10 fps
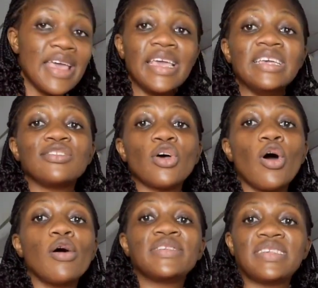It's
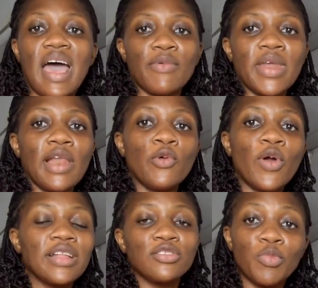so sad when I look
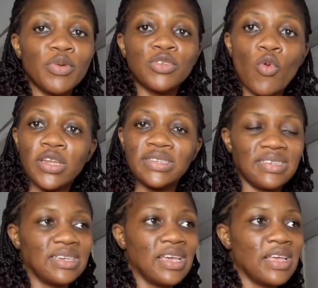at some people's
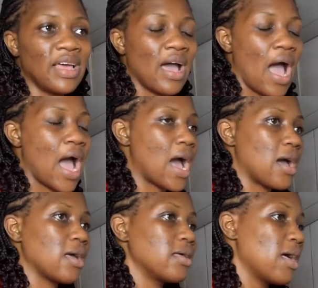quality.
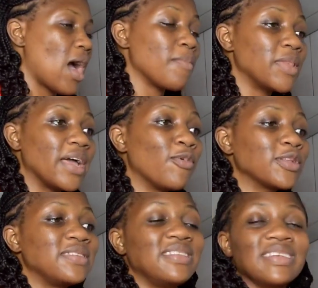I'm like, what
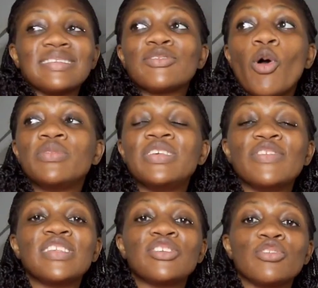is this? Some TV
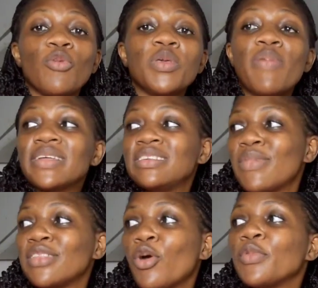stations will be biting
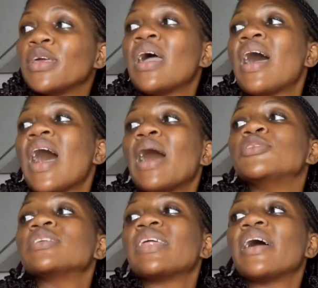my tummy. I'm
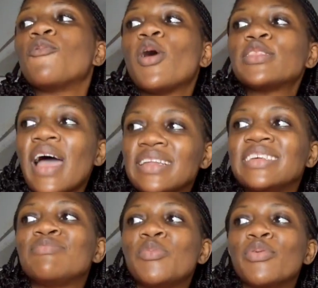just like, what are
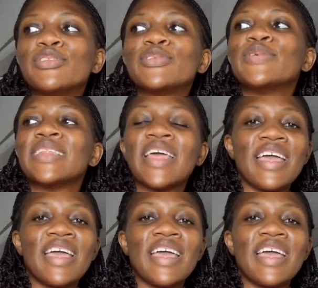these people doing?